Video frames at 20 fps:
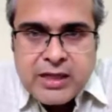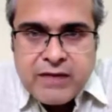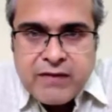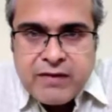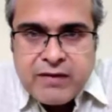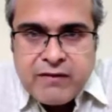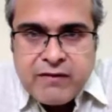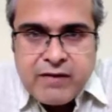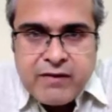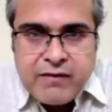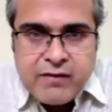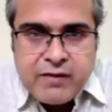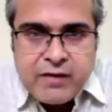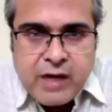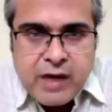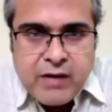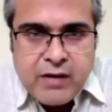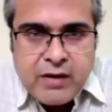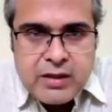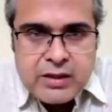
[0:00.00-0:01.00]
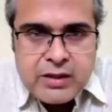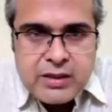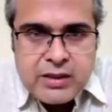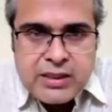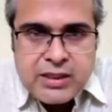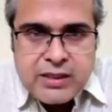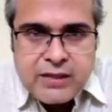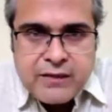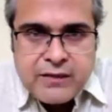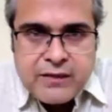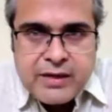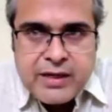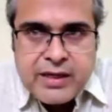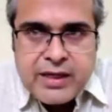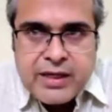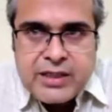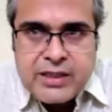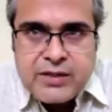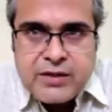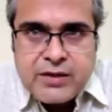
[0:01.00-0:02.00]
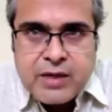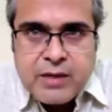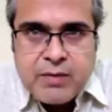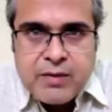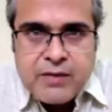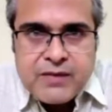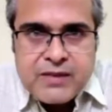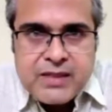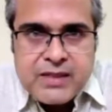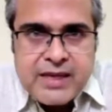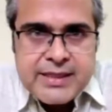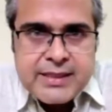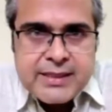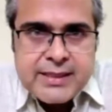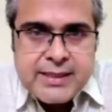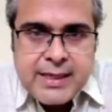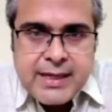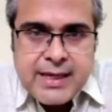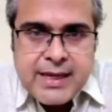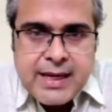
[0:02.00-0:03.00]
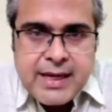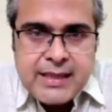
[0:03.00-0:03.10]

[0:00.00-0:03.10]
and I'll just in the next couple of slides.